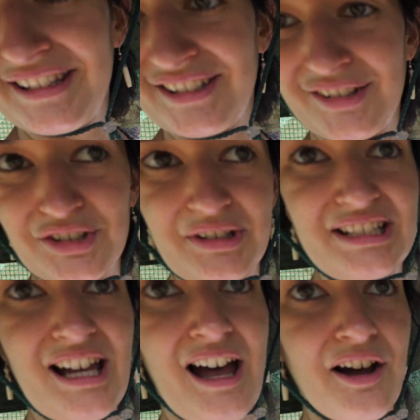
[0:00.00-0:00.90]
little
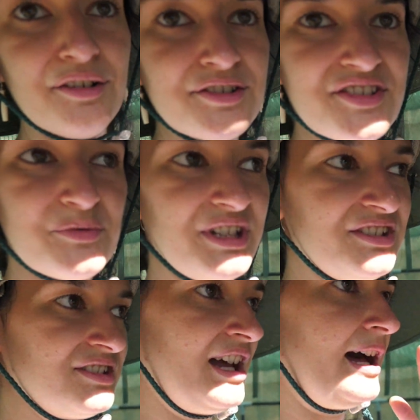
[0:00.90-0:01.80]
greenhouse,
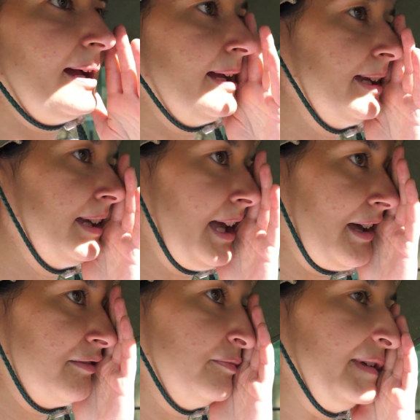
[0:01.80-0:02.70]
which I
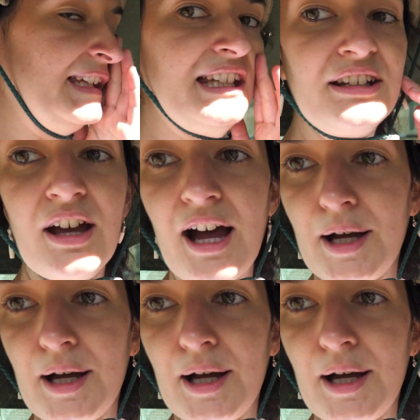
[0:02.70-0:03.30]
have been